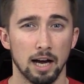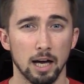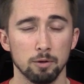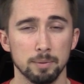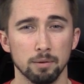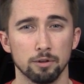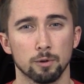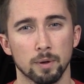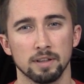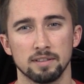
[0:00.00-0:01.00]
I would be able to
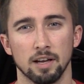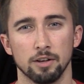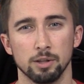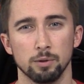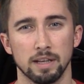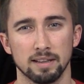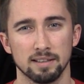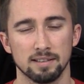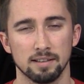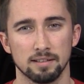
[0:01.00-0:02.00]
quickly tell you that
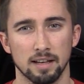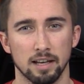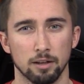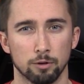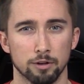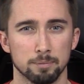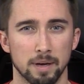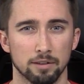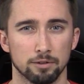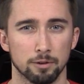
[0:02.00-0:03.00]
this is a
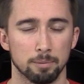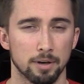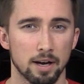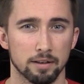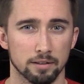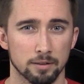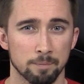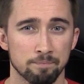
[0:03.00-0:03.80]
Thrustmaster product.